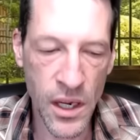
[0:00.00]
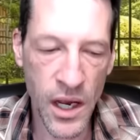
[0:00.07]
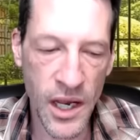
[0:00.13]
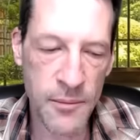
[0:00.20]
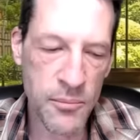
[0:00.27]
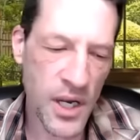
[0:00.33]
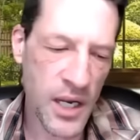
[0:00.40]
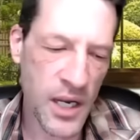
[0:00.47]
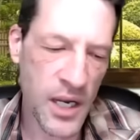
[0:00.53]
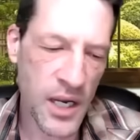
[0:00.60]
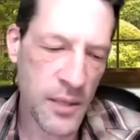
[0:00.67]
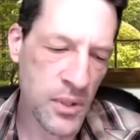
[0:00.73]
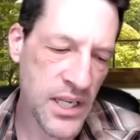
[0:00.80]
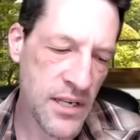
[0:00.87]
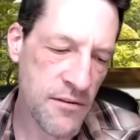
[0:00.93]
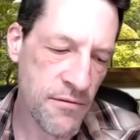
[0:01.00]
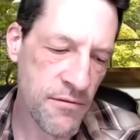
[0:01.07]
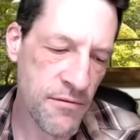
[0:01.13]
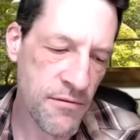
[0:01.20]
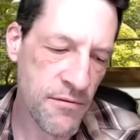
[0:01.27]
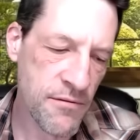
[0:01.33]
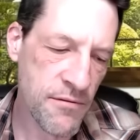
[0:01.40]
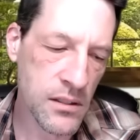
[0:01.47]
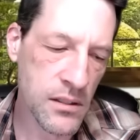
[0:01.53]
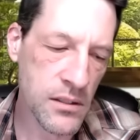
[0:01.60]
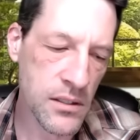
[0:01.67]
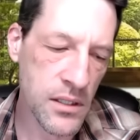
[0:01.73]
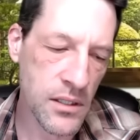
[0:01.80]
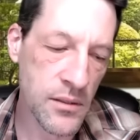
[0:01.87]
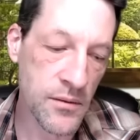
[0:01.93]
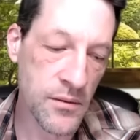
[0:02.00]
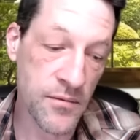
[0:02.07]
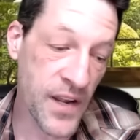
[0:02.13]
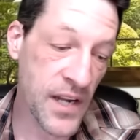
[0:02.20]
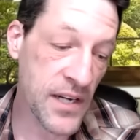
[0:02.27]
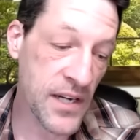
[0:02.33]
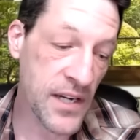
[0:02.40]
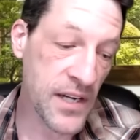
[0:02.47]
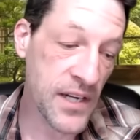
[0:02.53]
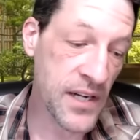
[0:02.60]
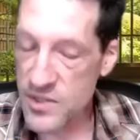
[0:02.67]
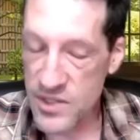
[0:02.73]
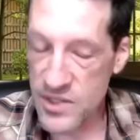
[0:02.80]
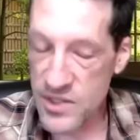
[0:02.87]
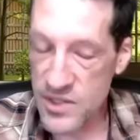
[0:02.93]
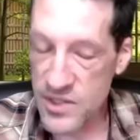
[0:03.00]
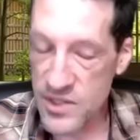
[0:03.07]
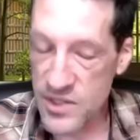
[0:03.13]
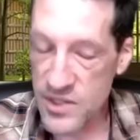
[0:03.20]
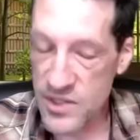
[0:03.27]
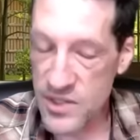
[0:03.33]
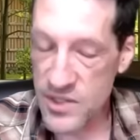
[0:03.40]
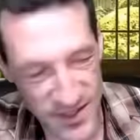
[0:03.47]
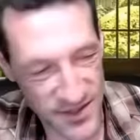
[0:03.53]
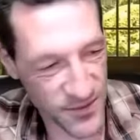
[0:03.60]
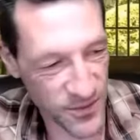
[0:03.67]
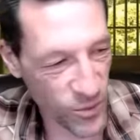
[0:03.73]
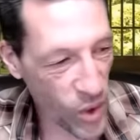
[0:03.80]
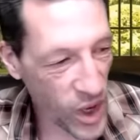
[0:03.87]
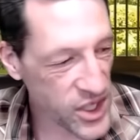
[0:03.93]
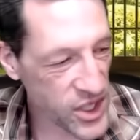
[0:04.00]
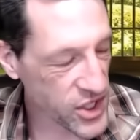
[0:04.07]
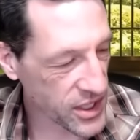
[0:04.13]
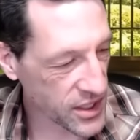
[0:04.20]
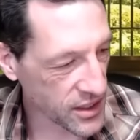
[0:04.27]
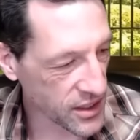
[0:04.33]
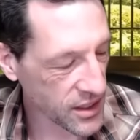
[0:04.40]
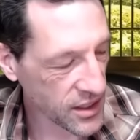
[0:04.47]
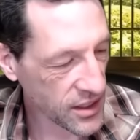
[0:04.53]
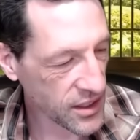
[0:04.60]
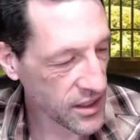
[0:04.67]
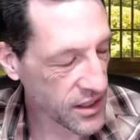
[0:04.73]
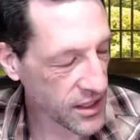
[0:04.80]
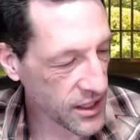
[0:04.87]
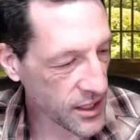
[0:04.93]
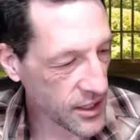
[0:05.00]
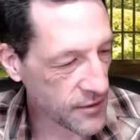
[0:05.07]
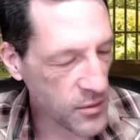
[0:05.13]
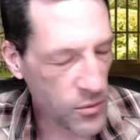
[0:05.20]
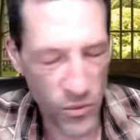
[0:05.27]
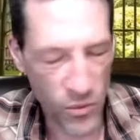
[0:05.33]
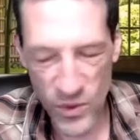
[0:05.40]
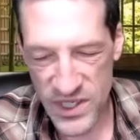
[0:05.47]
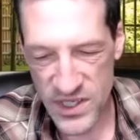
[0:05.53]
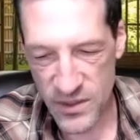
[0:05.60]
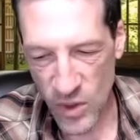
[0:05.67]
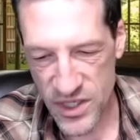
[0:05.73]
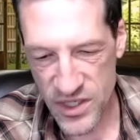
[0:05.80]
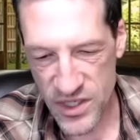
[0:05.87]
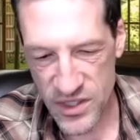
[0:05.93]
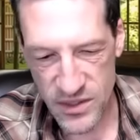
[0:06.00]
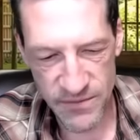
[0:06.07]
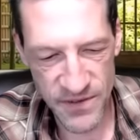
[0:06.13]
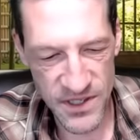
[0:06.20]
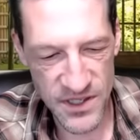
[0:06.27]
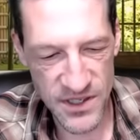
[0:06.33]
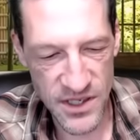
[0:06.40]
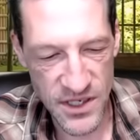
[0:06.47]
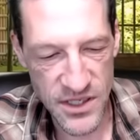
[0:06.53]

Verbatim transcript: i, I believe that in fact i, I was actually I was just watching uh, i've been recently watching some physicists